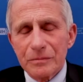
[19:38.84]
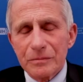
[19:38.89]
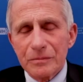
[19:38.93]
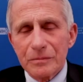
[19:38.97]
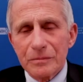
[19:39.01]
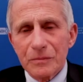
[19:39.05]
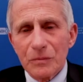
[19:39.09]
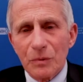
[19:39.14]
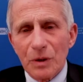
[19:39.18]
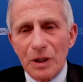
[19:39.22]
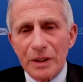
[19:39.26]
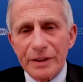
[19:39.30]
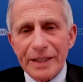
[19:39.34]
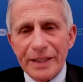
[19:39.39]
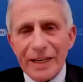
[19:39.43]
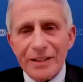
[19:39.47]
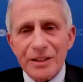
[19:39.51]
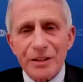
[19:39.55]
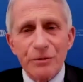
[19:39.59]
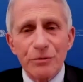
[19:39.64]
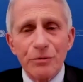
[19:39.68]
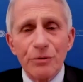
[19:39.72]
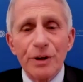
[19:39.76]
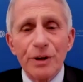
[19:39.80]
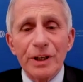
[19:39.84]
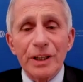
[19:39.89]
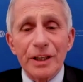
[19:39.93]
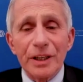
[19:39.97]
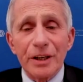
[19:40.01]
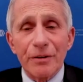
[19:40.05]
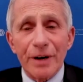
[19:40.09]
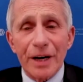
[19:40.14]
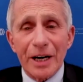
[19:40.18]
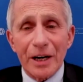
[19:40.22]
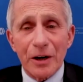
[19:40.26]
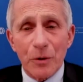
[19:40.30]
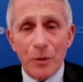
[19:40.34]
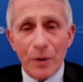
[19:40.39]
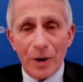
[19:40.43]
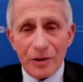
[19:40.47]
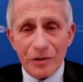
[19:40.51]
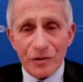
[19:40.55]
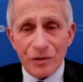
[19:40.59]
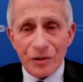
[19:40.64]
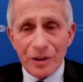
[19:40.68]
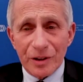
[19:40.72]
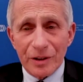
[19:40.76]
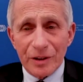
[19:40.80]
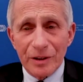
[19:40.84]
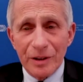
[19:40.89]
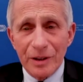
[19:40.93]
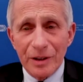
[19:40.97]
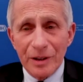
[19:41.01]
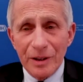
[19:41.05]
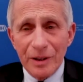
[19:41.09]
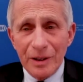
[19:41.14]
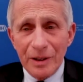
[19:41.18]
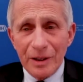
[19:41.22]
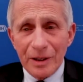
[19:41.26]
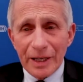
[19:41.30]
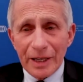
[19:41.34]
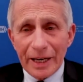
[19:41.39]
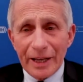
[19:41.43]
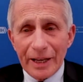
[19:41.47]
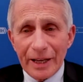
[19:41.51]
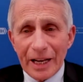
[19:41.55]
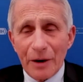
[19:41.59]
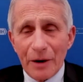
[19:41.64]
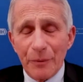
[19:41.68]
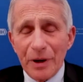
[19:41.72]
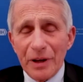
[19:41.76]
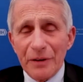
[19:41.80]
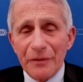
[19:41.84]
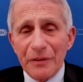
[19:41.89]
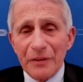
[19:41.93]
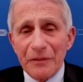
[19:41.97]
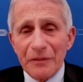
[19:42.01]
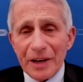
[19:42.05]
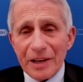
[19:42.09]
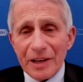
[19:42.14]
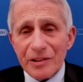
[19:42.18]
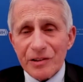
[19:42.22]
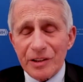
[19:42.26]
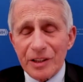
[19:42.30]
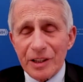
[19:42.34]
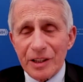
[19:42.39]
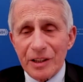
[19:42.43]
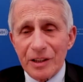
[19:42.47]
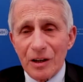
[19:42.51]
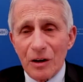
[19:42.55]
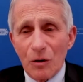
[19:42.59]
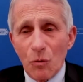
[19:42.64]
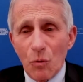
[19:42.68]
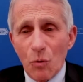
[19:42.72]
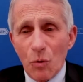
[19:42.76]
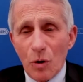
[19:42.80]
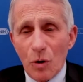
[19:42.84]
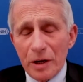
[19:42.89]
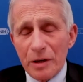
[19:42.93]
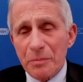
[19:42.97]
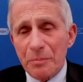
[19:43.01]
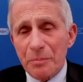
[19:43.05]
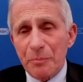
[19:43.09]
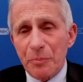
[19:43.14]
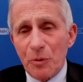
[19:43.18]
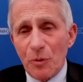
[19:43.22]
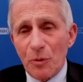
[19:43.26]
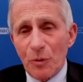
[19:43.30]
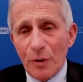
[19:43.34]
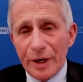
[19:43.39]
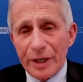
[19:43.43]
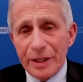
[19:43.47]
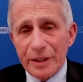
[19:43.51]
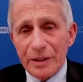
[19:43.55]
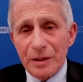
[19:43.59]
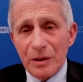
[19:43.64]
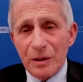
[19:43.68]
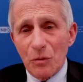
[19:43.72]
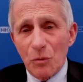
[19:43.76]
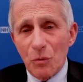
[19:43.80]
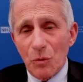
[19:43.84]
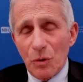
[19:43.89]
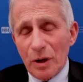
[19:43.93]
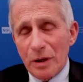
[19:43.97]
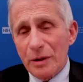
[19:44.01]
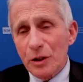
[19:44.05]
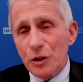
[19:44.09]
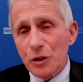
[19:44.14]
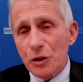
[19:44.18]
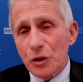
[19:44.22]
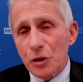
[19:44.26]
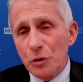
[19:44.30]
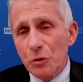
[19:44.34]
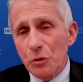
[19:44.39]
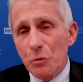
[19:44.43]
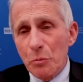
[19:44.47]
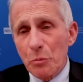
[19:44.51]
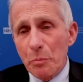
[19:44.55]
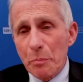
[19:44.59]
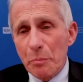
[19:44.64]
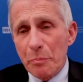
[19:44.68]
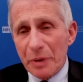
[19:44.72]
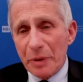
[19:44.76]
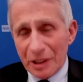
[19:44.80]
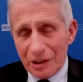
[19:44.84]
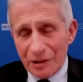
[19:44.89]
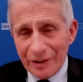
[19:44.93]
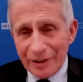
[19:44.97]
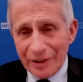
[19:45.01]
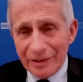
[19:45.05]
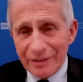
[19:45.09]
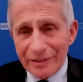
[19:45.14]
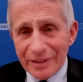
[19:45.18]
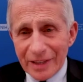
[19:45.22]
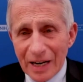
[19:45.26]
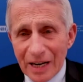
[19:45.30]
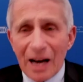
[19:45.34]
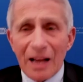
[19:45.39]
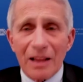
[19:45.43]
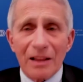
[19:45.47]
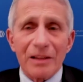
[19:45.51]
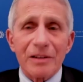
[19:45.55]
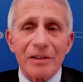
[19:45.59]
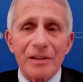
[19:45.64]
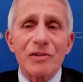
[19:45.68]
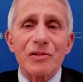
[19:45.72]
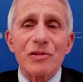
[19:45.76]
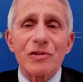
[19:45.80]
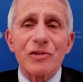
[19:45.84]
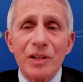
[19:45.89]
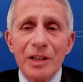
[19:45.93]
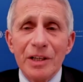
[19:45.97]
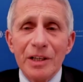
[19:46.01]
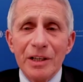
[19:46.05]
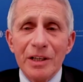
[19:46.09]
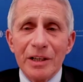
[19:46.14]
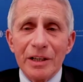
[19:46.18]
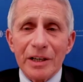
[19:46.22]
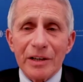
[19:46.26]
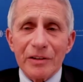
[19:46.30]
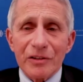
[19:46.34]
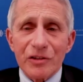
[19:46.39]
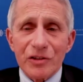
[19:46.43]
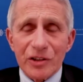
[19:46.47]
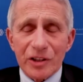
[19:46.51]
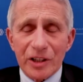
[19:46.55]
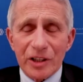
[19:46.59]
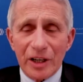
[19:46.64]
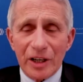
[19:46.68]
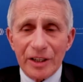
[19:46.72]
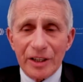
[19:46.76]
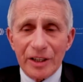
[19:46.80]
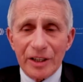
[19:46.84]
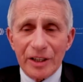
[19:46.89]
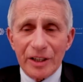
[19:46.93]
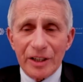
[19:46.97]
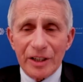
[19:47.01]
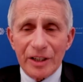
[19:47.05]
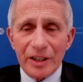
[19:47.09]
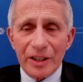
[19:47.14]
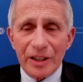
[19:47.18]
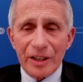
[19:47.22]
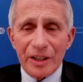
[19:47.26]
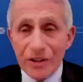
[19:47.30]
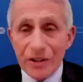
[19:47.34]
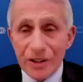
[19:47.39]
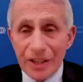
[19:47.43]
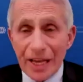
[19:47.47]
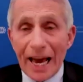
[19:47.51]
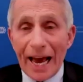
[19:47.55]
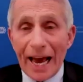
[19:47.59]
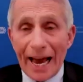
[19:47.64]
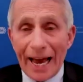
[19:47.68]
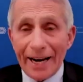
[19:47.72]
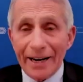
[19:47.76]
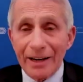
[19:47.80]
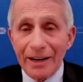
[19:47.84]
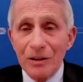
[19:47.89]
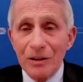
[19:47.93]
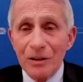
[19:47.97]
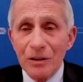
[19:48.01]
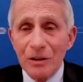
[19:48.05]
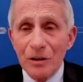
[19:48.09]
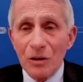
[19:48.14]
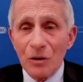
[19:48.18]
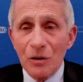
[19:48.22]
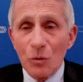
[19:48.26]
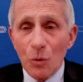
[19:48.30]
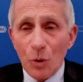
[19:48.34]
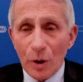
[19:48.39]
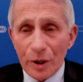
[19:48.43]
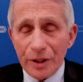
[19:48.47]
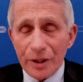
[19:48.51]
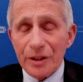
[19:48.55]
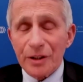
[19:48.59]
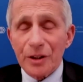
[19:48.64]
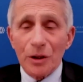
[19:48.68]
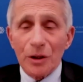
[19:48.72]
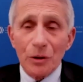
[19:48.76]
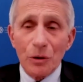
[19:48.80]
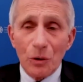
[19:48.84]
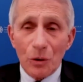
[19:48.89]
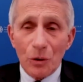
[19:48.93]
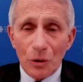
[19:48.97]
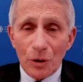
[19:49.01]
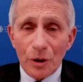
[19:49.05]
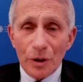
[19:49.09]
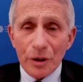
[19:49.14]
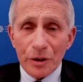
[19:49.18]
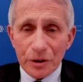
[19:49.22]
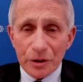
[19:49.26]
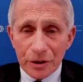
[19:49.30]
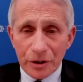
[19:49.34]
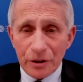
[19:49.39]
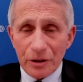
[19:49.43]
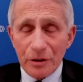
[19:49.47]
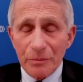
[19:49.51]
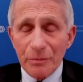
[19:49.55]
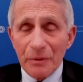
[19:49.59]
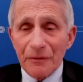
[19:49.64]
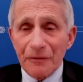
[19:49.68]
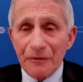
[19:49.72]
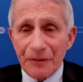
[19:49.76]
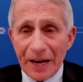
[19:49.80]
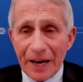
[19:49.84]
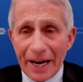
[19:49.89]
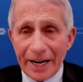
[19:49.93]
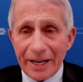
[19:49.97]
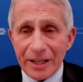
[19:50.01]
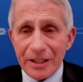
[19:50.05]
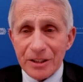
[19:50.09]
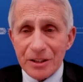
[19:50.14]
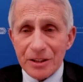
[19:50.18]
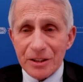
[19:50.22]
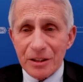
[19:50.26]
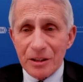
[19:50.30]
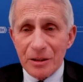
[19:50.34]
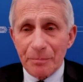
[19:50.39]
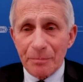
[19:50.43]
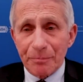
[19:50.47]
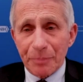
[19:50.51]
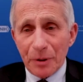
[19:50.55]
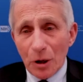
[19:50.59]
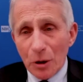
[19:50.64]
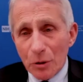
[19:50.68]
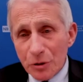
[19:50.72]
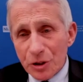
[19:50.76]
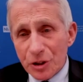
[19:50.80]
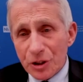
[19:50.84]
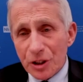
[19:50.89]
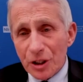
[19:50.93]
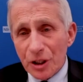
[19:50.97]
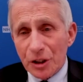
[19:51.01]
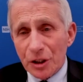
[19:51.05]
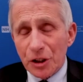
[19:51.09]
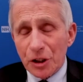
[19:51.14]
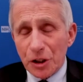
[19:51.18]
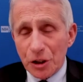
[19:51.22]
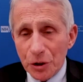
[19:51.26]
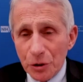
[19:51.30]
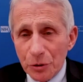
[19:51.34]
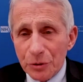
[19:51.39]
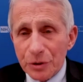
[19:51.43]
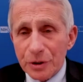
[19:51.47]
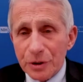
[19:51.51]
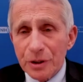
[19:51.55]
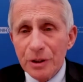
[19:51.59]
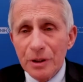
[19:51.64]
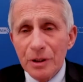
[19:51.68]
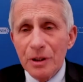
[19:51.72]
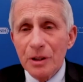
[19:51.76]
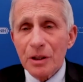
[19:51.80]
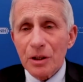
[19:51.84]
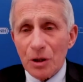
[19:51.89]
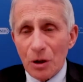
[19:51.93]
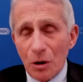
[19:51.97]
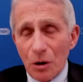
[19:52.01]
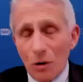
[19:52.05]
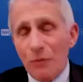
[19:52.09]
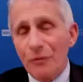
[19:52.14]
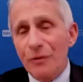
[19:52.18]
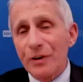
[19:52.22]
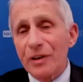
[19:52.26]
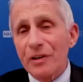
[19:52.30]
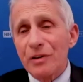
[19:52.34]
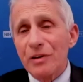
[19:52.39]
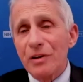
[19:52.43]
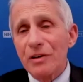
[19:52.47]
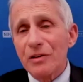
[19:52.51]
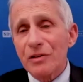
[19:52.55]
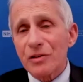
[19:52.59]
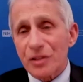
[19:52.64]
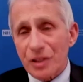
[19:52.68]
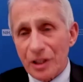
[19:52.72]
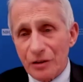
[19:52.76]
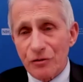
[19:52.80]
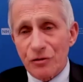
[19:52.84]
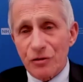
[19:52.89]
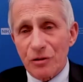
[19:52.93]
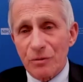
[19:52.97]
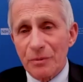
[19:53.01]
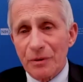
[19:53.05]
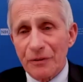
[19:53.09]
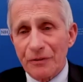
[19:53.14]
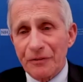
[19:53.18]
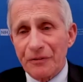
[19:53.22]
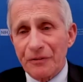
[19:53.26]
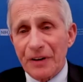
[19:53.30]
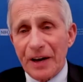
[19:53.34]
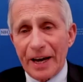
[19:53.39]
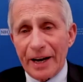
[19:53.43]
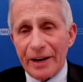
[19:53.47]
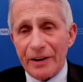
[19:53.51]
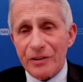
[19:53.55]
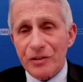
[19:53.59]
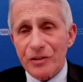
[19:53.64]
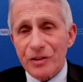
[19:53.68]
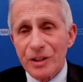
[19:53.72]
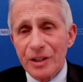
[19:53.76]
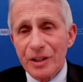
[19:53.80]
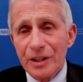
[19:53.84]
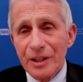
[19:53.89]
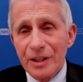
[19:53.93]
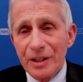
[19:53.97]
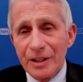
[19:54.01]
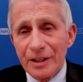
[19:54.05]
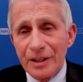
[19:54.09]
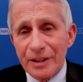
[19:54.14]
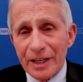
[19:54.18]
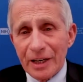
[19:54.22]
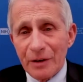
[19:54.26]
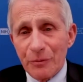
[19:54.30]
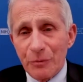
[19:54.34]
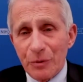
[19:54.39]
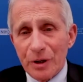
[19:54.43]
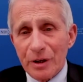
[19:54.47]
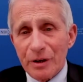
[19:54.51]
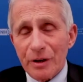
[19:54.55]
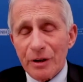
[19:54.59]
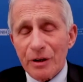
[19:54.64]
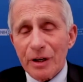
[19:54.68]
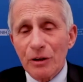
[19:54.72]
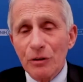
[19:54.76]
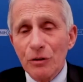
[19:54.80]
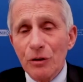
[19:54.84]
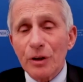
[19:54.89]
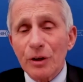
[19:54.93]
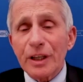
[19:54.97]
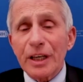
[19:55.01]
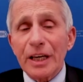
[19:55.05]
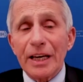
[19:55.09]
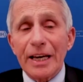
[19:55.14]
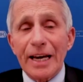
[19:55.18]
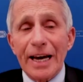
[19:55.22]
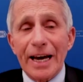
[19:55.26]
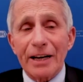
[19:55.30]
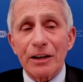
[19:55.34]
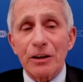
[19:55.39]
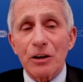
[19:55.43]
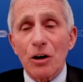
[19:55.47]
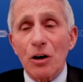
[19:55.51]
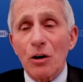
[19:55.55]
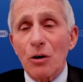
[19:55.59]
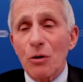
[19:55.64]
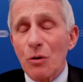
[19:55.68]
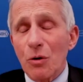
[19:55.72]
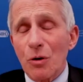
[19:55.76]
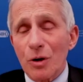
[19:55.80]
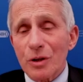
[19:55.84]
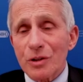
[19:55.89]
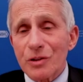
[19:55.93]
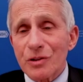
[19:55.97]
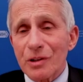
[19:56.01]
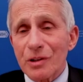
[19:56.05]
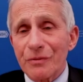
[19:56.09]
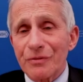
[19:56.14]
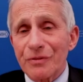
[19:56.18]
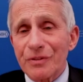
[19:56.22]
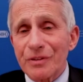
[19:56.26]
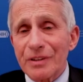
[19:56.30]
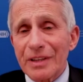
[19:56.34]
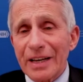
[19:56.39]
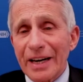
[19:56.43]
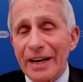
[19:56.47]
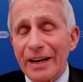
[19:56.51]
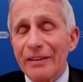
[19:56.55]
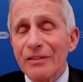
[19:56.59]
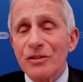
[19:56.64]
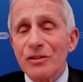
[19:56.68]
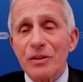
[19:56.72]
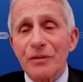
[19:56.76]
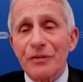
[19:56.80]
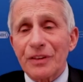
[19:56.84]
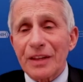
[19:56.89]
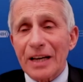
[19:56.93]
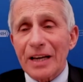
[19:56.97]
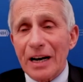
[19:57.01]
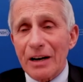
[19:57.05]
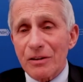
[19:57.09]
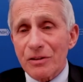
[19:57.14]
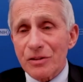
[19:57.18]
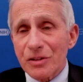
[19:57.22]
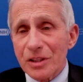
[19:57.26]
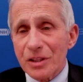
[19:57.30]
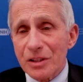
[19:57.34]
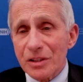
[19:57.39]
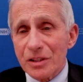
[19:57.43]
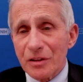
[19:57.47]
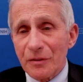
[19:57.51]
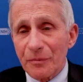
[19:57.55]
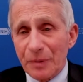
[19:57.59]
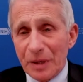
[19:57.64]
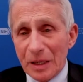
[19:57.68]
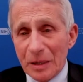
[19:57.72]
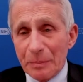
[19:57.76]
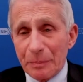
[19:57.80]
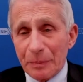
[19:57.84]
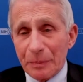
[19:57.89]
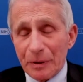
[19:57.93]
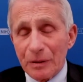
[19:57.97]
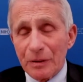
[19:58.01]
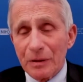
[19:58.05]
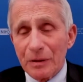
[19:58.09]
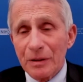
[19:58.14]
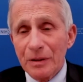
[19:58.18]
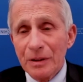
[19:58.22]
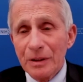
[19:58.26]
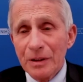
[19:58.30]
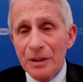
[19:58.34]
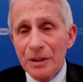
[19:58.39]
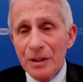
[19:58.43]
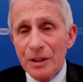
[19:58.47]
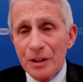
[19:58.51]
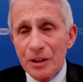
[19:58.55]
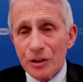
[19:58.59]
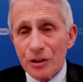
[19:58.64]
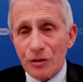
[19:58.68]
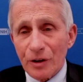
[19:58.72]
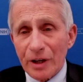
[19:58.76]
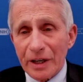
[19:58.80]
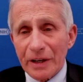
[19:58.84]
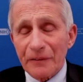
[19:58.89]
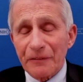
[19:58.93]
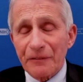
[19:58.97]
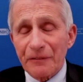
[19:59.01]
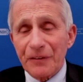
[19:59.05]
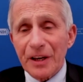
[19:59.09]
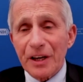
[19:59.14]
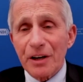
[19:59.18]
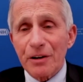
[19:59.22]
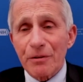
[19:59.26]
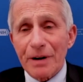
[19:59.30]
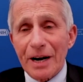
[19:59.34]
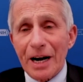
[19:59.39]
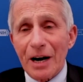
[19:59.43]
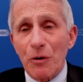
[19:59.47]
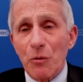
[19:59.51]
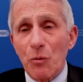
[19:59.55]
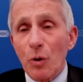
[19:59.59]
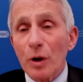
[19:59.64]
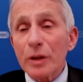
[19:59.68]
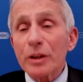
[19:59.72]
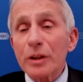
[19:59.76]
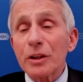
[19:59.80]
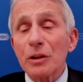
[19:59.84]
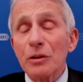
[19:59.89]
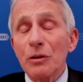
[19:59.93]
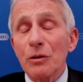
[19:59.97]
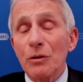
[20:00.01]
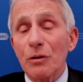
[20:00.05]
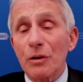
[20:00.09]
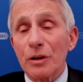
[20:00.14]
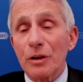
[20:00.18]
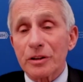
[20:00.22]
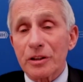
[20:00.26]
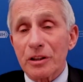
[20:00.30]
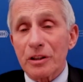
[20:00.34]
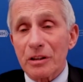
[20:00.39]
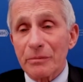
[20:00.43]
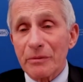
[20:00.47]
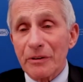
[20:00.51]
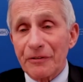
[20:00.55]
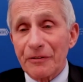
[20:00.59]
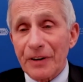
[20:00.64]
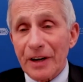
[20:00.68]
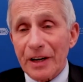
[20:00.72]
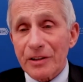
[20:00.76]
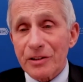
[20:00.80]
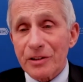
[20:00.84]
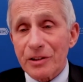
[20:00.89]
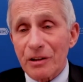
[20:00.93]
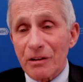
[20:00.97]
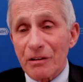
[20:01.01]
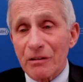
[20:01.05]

Well, that's a really great question, and that we've invested 1.12 billion dollars in studying just that. What are the long-term effects? The post-acute COVID syndrome effects and we're looking at cohorts of tens of thousands of people trying to figure out what the long term effects are and